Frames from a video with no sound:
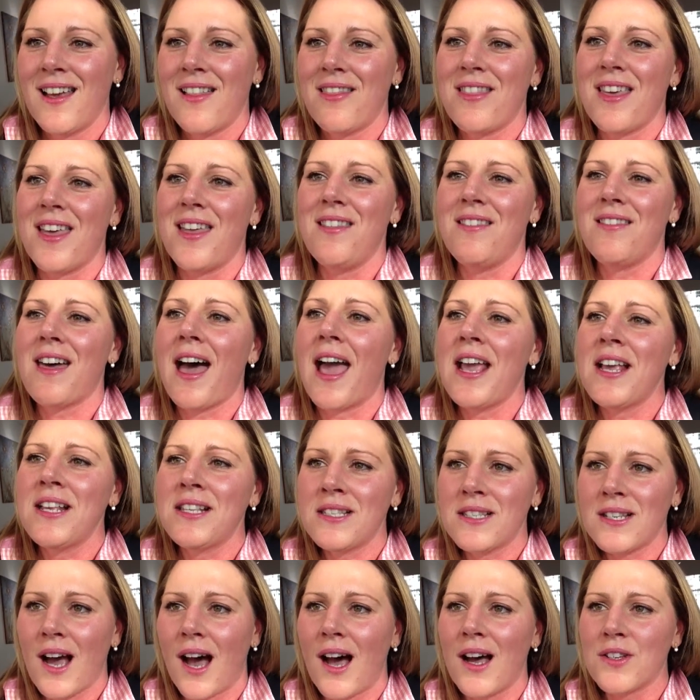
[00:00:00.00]
then they
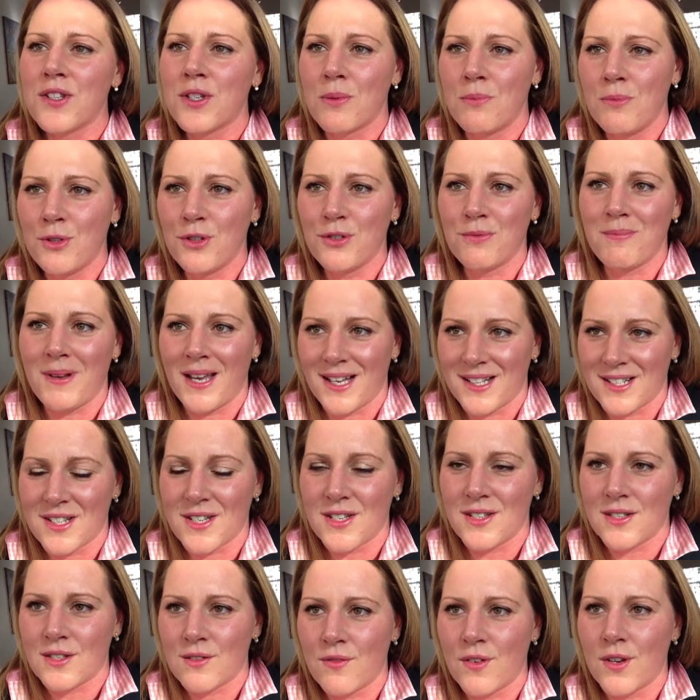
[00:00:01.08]
start to move
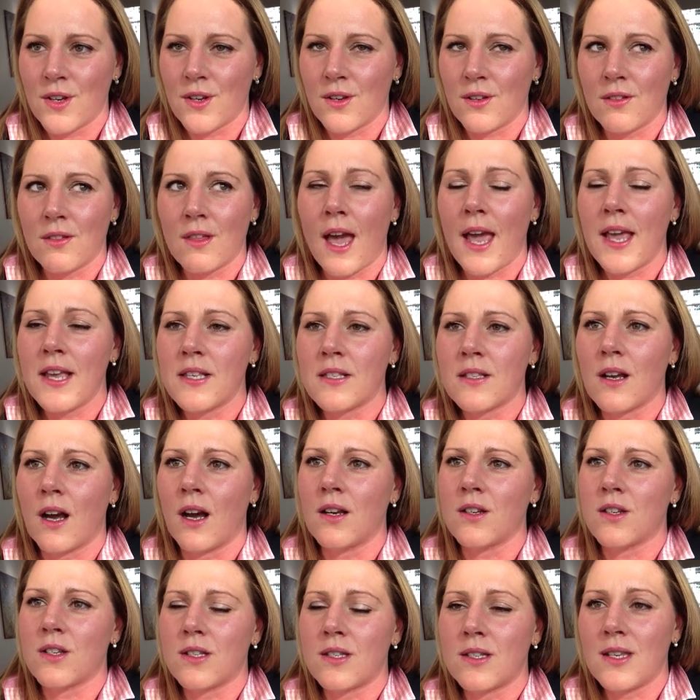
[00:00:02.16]
mountains for you. They
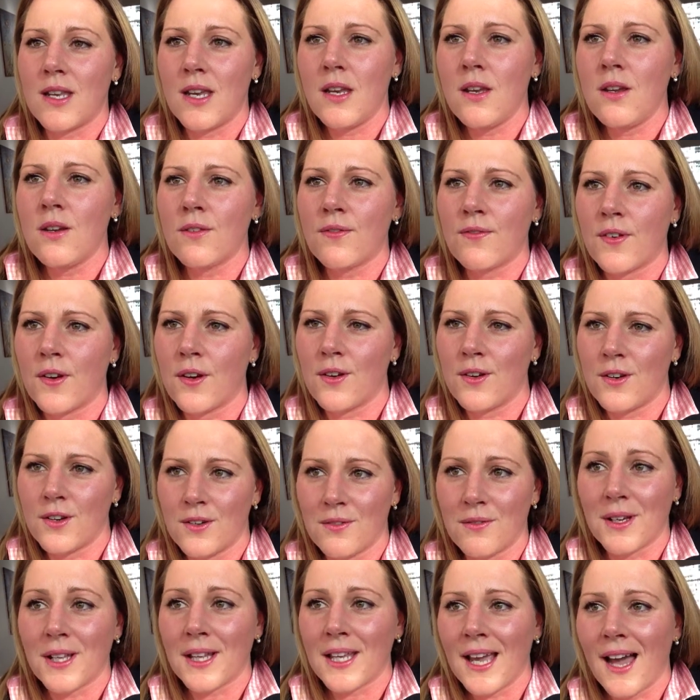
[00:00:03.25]
start to see you for who
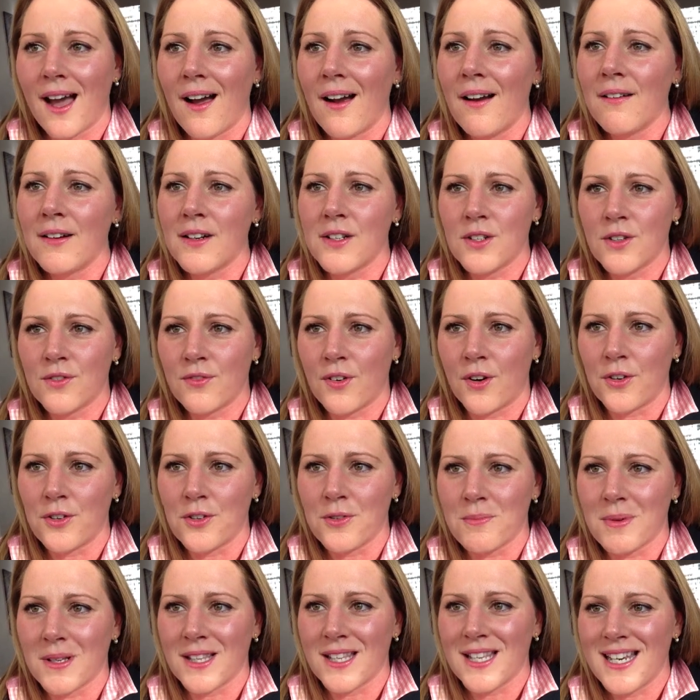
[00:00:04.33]
you really are and your
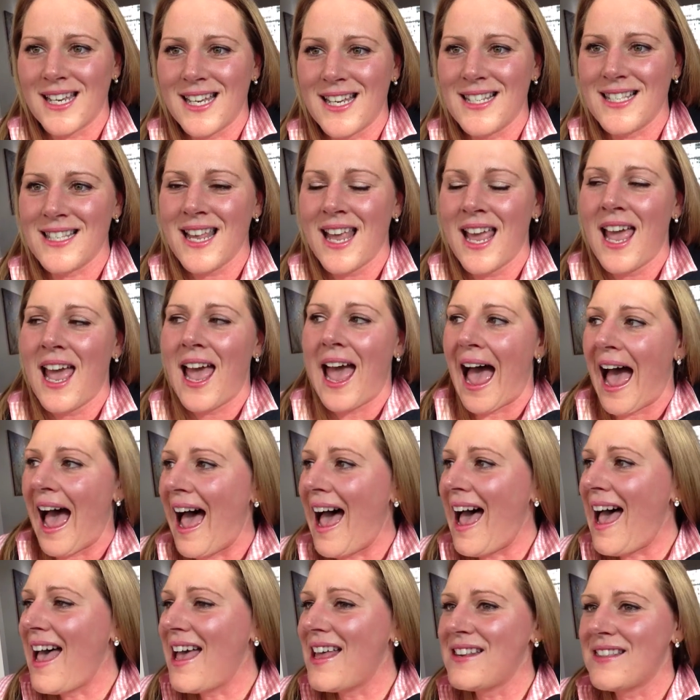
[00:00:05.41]
vulnerabilities,
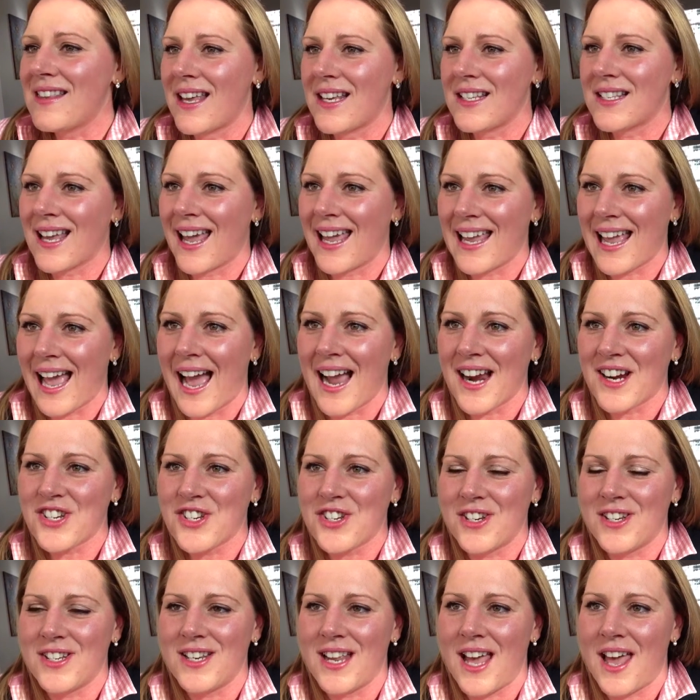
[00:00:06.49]
and they take
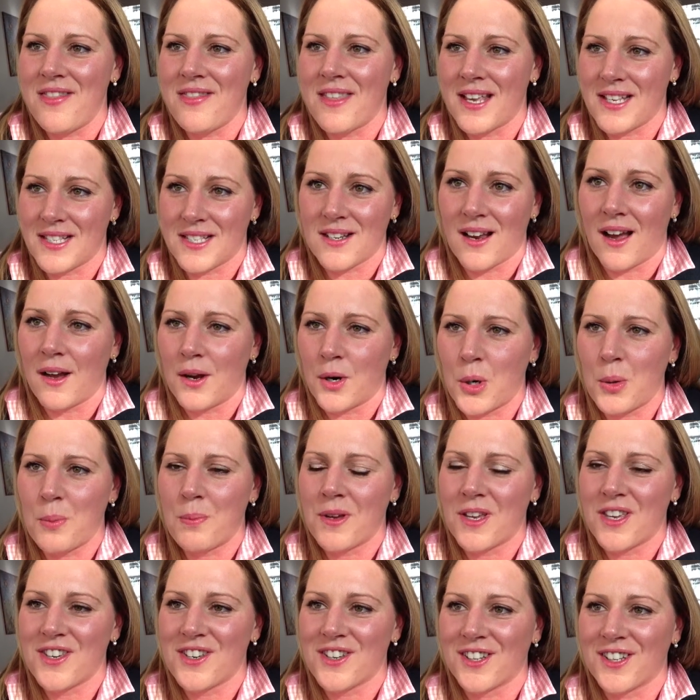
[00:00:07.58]
action and they start
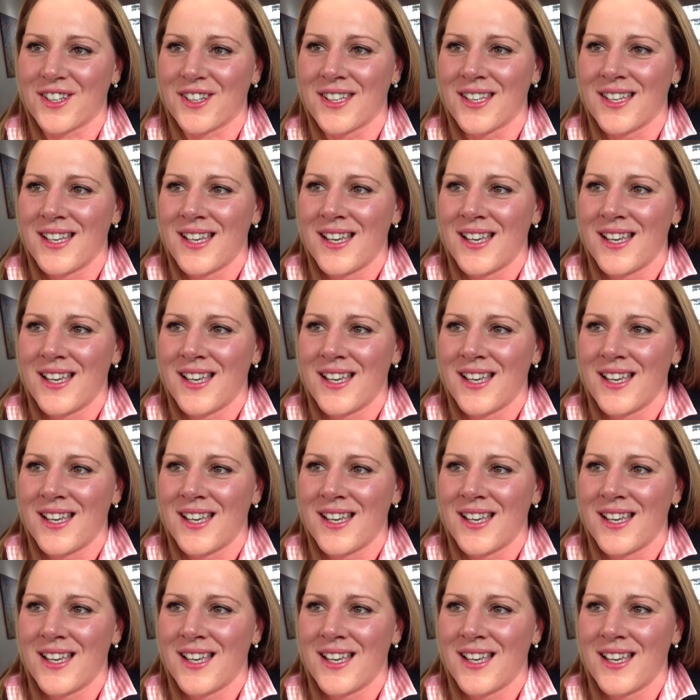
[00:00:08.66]
helping you.